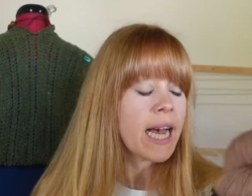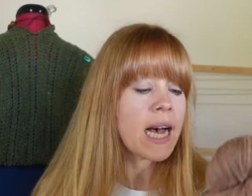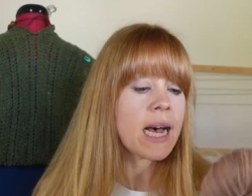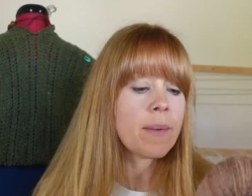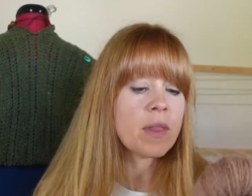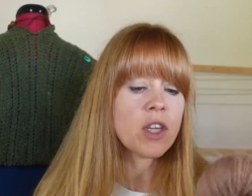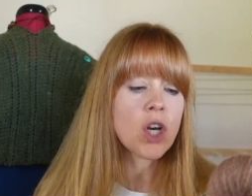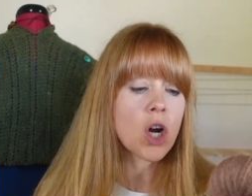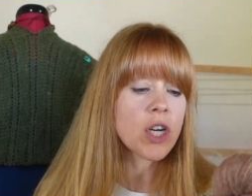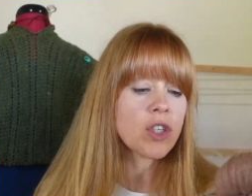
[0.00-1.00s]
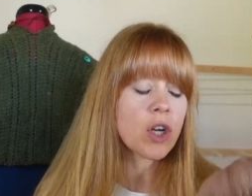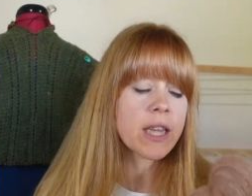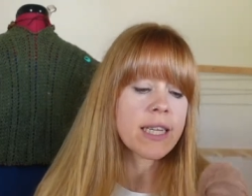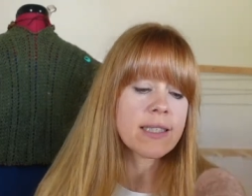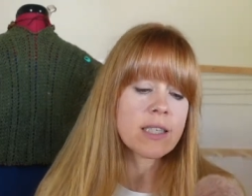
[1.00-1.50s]
Um, the yardage
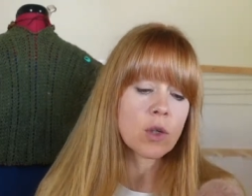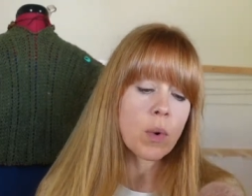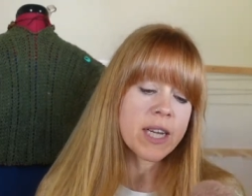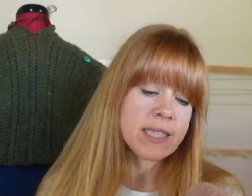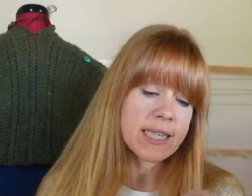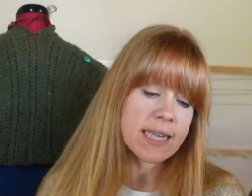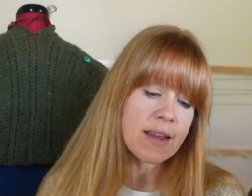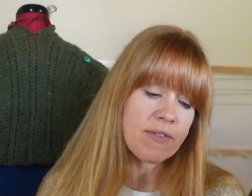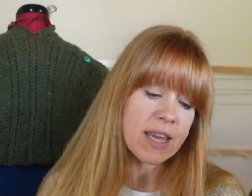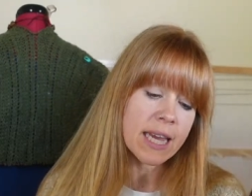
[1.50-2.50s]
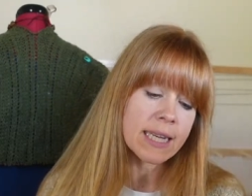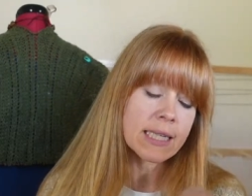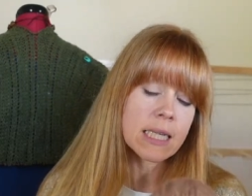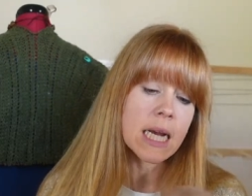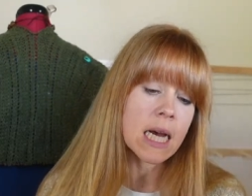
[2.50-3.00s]
on these is quite significant.